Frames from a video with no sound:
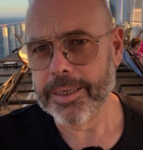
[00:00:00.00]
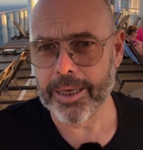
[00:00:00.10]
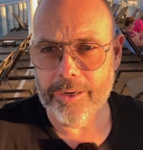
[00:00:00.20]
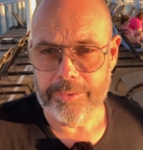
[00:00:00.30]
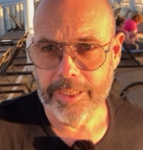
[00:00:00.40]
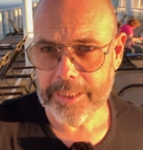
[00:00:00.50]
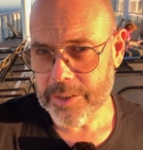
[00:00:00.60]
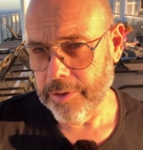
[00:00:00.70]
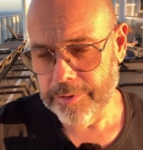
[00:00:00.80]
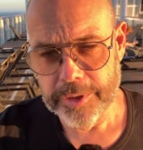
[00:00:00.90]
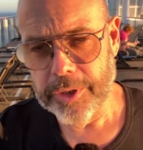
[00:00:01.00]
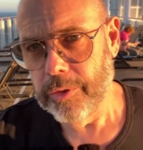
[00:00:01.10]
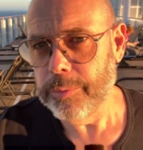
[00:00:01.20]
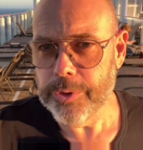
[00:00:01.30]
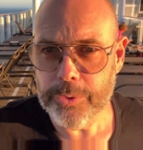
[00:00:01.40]
Yet on deck
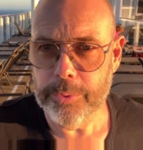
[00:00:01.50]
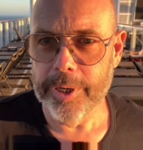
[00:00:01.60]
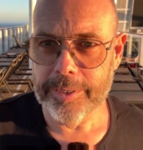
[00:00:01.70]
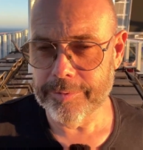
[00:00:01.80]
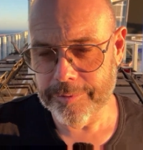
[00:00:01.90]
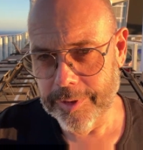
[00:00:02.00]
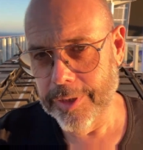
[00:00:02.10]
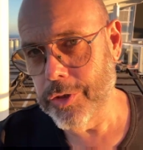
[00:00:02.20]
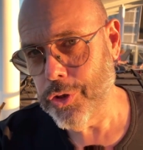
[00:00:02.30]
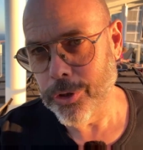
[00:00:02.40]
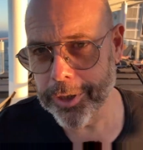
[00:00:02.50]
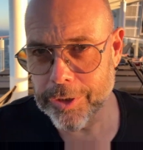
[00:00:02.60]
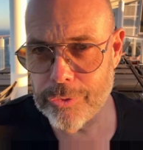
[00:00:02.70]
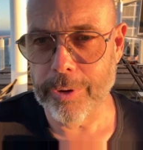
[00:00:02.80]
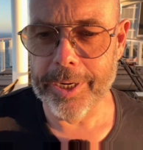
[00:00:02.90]
17 we do have the
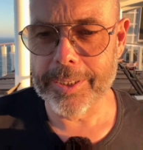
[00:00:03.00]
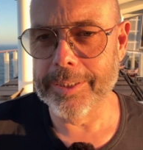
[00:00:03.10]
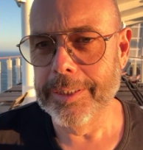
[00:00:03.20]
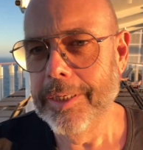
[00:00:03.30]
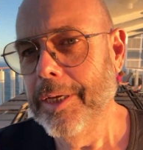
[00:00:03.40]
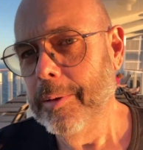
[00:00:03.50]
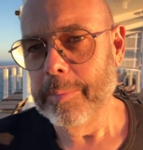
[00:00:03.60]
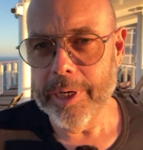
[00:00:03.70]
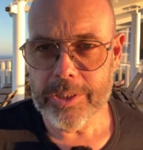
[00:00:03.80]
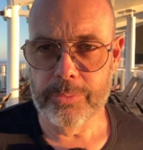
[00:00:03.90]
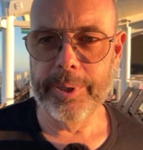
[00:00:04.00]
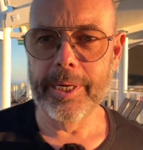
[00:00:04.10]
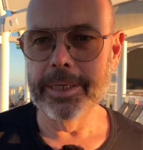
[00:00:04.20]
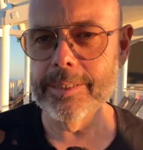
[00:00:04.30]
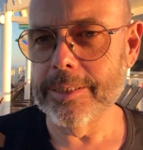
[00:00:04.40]
jogging track, but as we
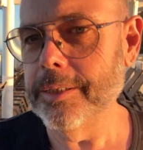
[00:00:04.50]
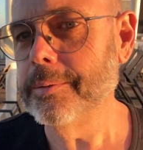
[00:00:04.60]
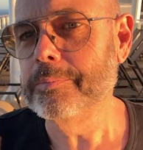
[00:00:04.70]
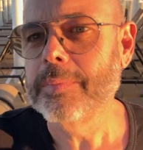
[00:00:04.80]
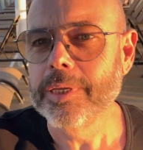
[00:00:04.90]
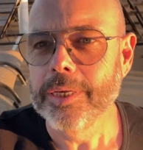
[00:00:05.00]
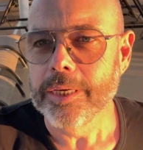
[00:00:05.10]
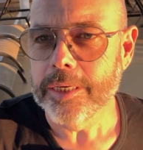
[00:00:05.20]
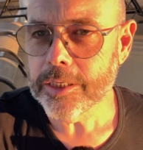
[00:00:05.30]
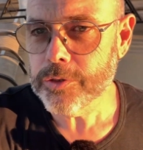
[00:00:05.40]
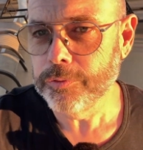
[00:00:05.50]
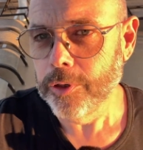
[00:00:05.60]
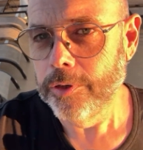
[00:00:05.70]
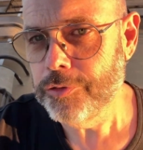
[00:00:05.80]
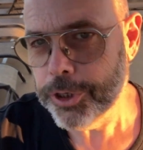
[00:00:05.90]
can see, it is
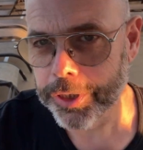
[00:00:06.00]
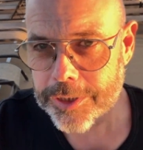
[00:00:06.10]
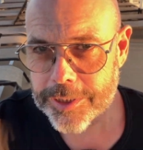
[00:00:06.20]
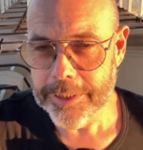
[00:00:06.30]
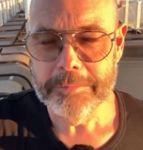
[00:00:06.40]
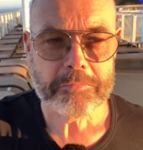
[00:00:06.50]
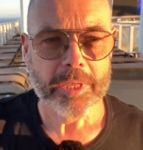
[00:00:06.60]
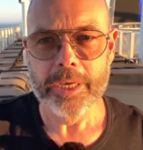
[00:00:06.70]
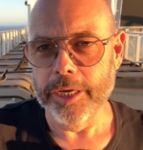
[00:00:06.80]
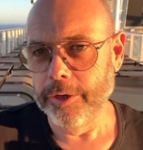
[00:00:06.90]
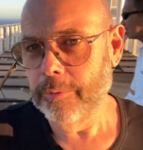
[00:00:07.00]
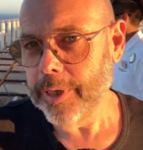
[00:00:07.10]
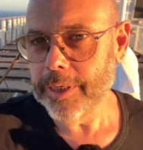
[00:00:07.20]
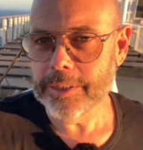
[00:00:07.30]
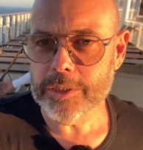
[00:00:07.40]
full of chairs.
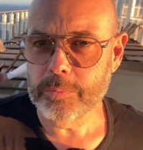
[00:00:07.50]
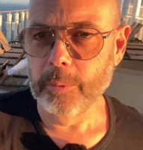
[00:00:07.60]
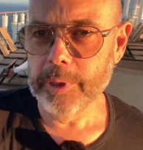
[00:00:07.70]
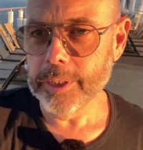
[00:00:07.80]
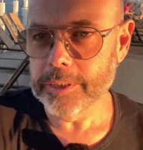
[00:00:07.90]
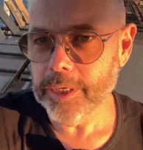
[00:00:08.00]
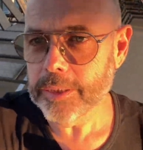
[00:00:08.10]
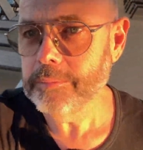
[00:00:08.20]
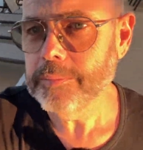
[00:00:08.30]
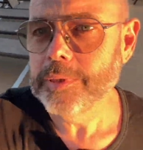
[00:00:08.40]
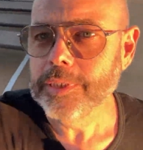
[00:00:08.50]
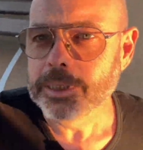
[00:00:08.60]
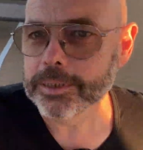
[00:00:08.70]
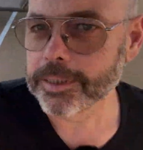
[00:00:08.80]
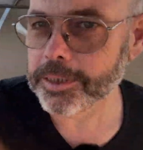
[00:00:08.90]
Anyway, at this moment in time,
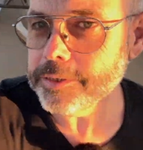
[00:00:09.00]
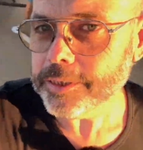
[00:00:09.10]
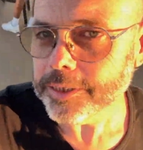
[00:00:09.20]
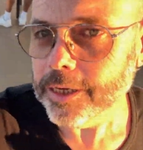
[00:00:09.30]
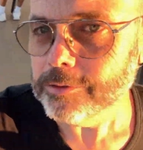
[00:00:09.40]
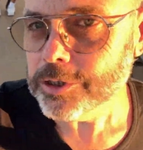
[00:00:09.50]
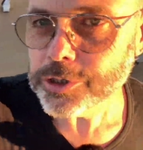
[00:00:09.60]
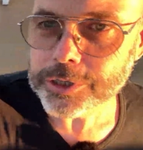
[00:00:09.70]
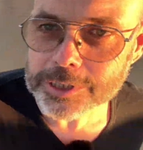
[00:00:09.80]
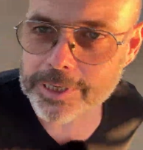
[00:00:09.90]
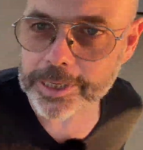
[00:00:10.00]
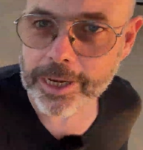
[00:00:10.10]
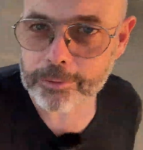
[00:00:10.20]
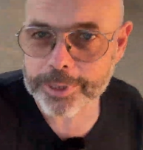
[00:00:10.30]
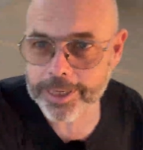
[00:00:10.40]
they're taking out the chairs and
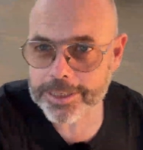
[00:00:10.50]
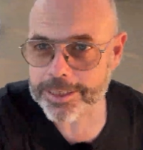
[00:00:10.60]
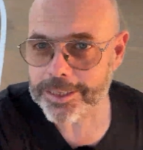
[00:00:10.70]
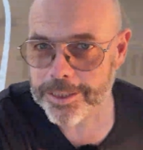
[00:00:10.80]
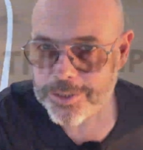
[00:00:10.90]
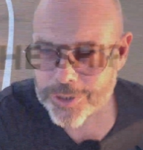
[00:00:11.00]
now we can see the